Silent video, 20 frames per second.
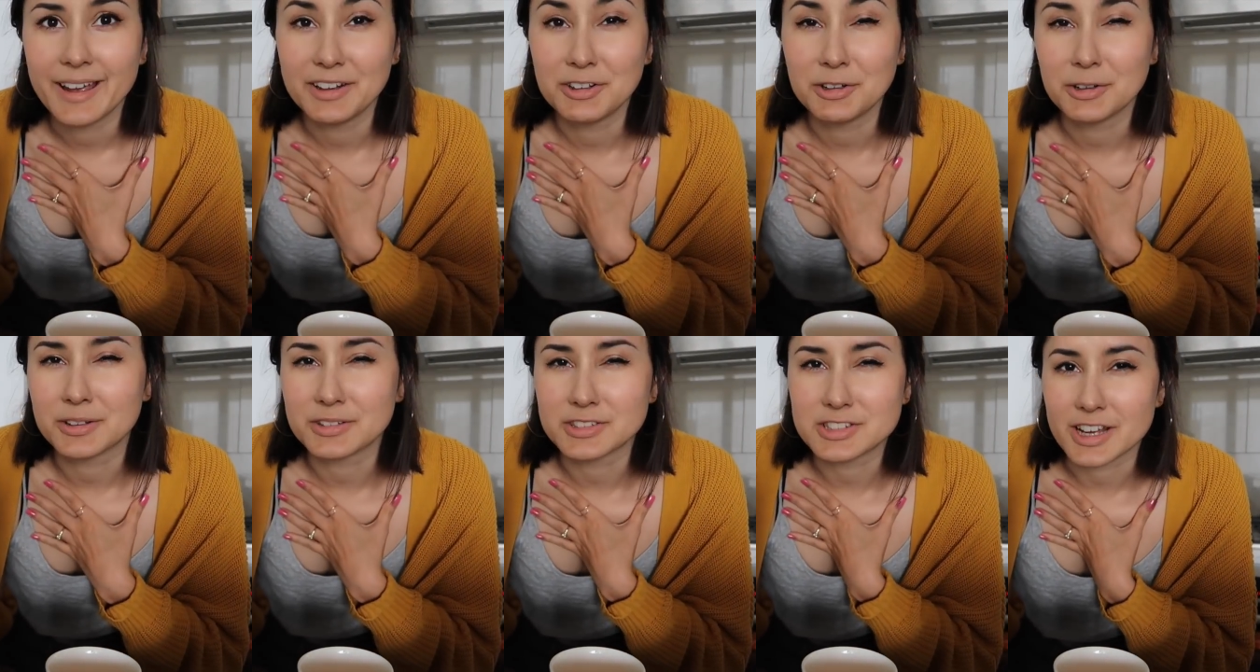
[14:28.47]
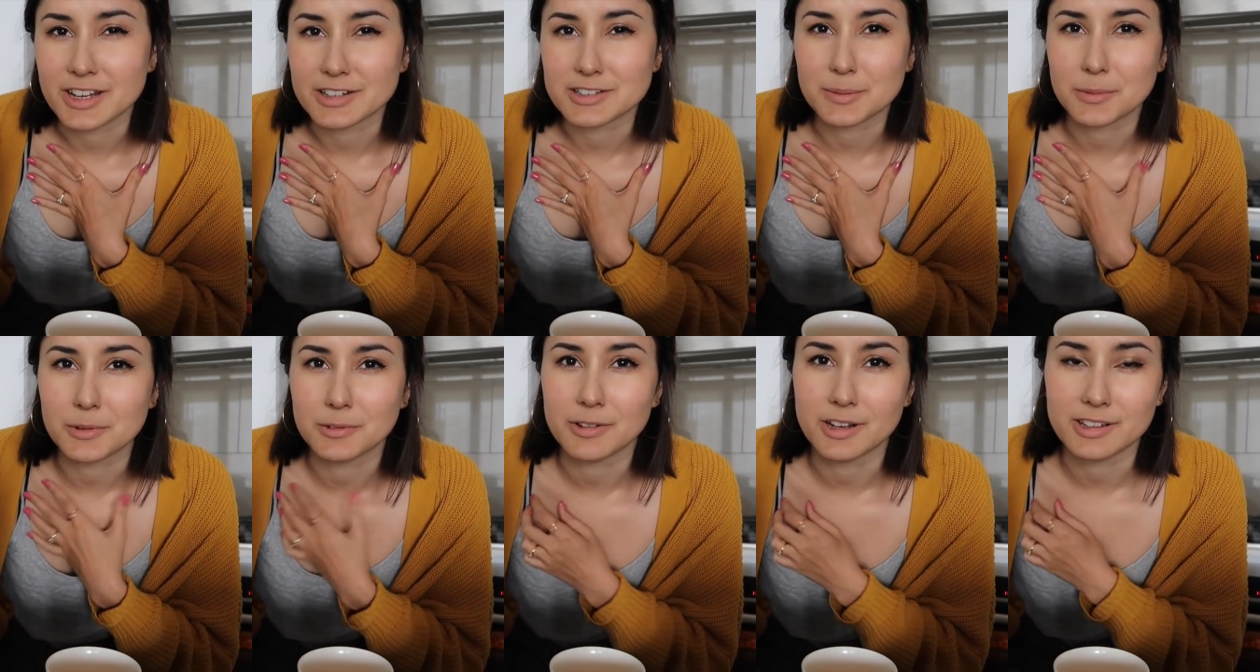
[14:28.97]
And you can change
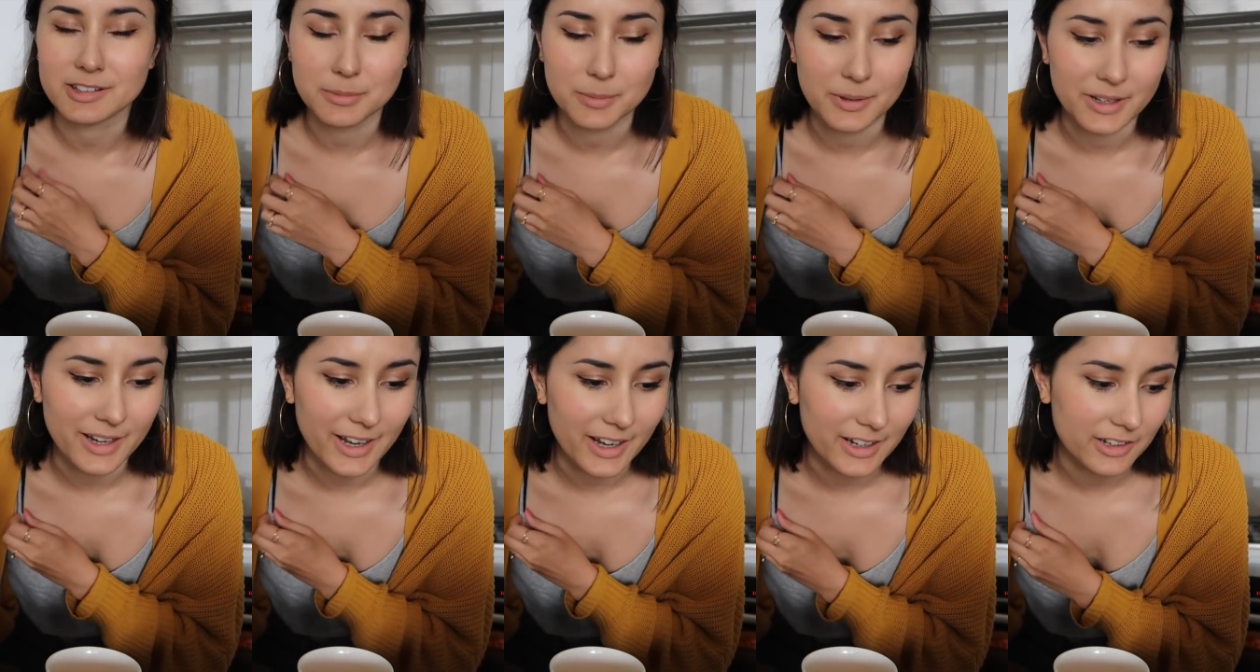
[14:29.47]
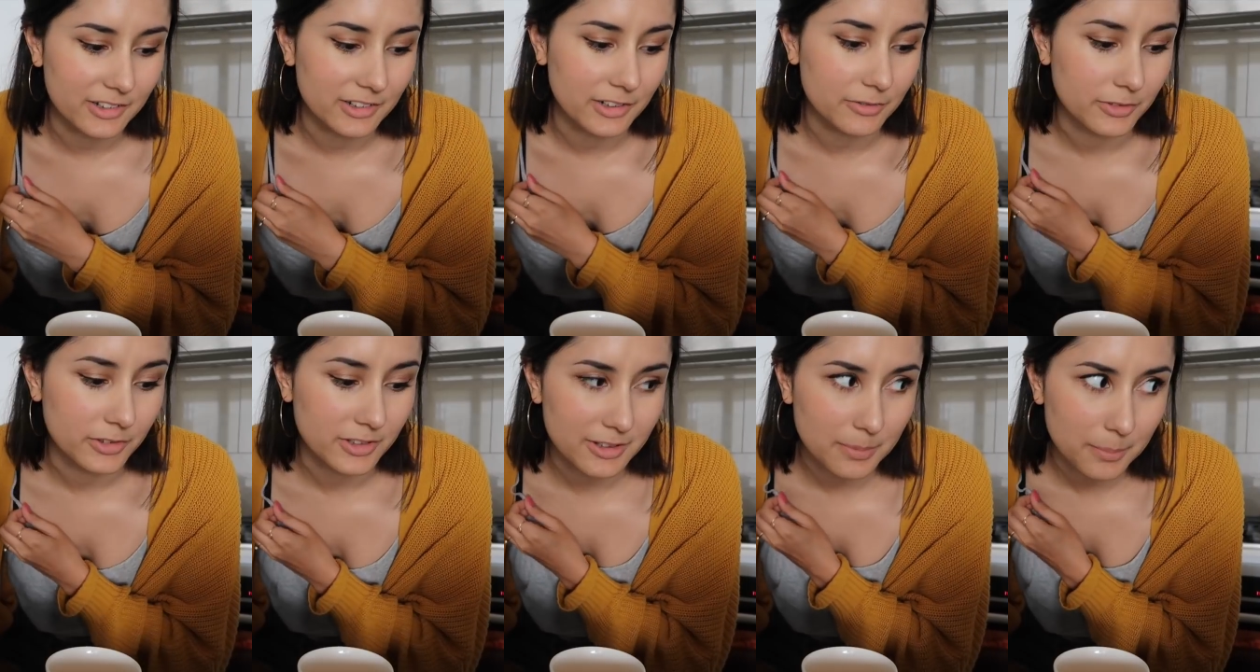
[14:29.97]
up the recipe, add in
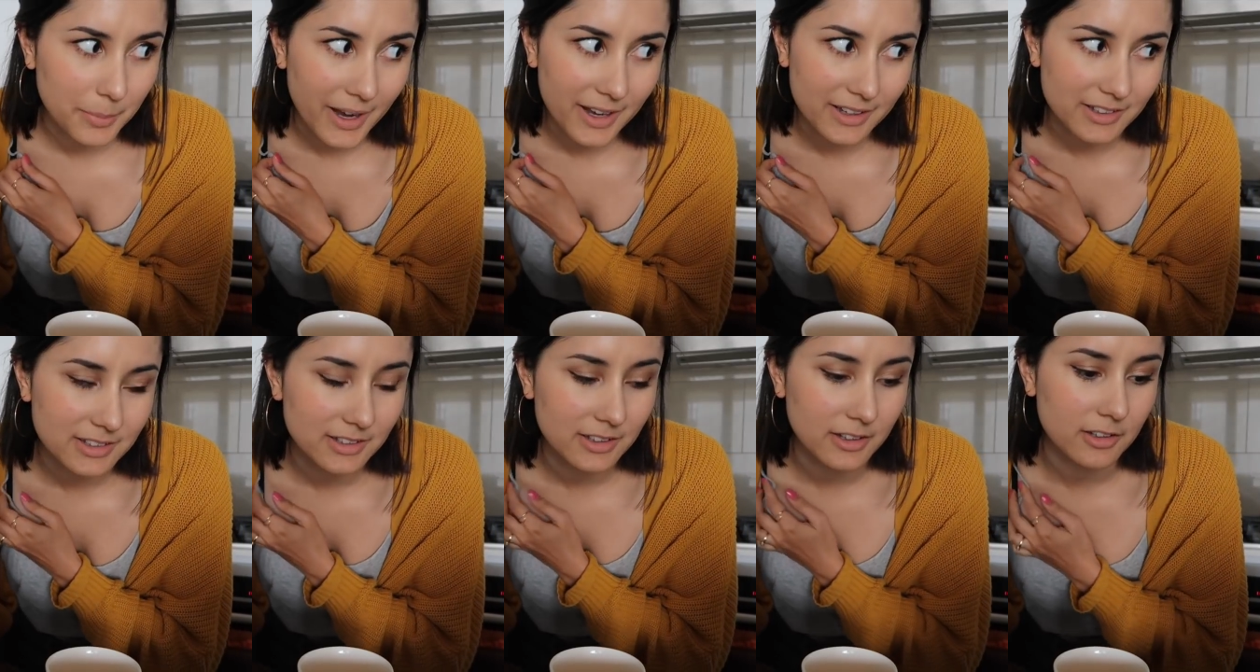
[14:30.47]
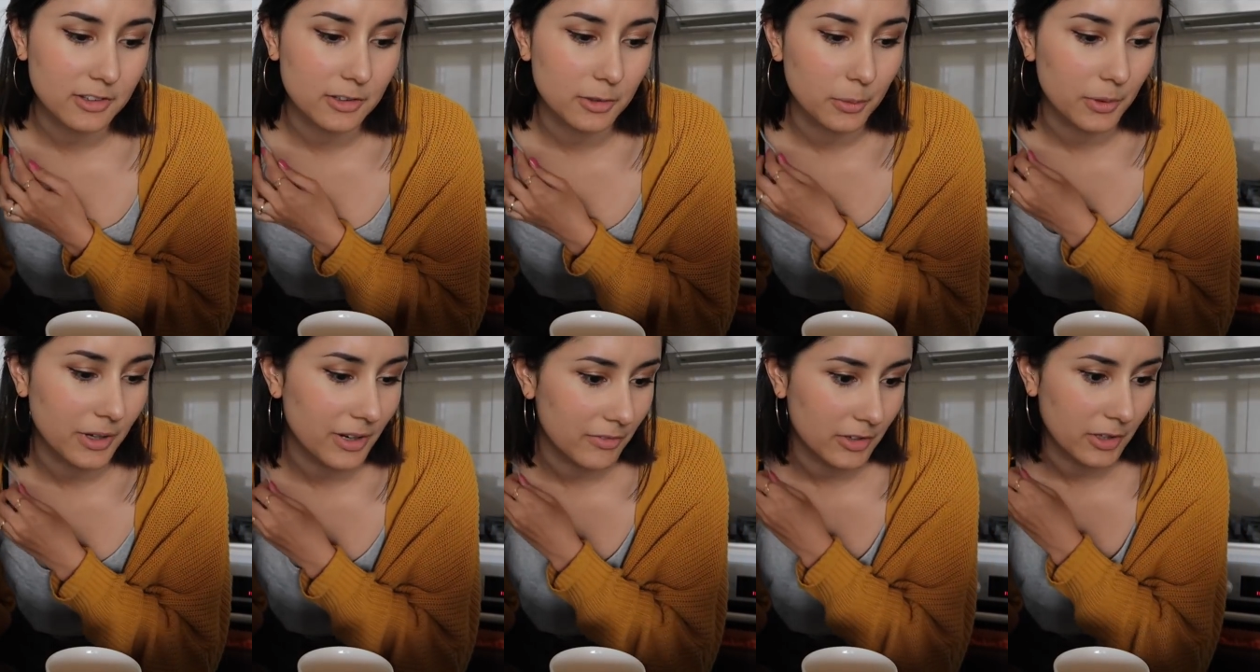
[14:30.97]
different spices or
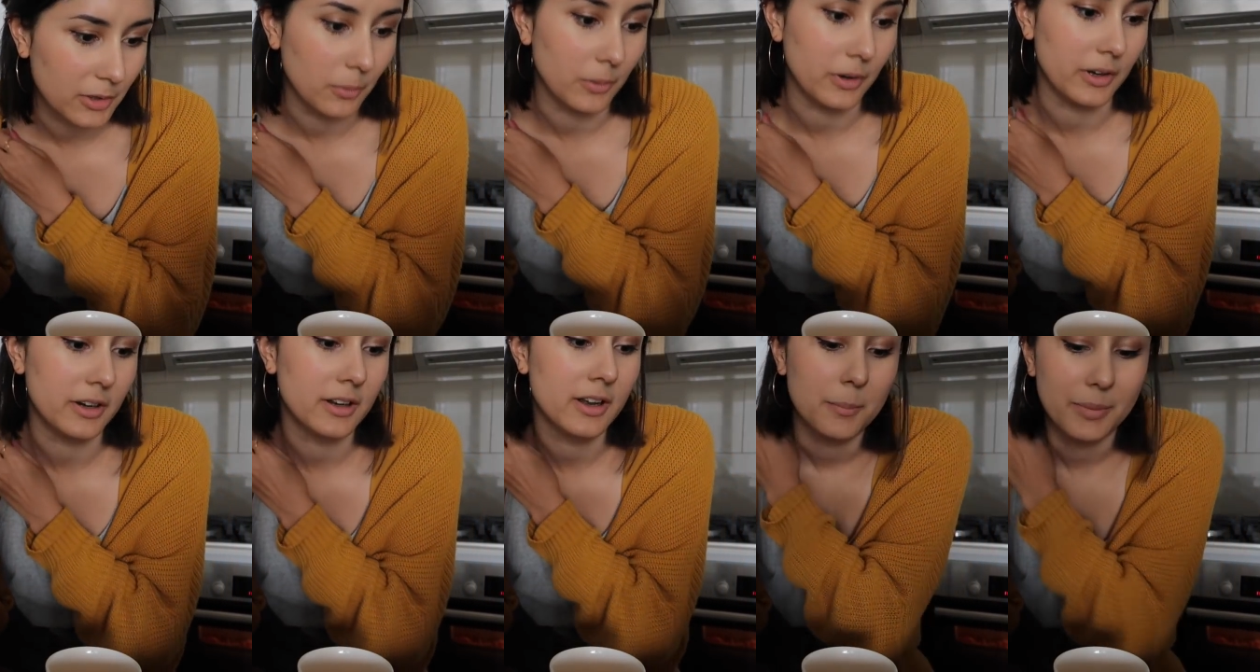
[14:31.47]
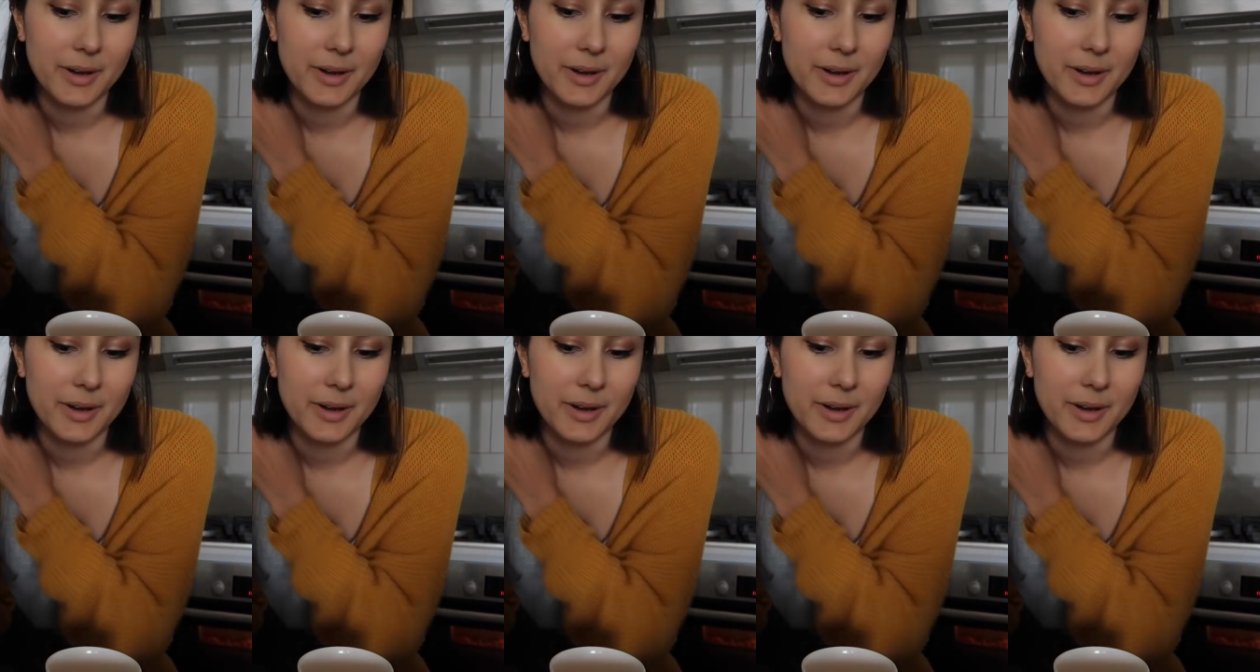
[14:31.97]
whatever you want.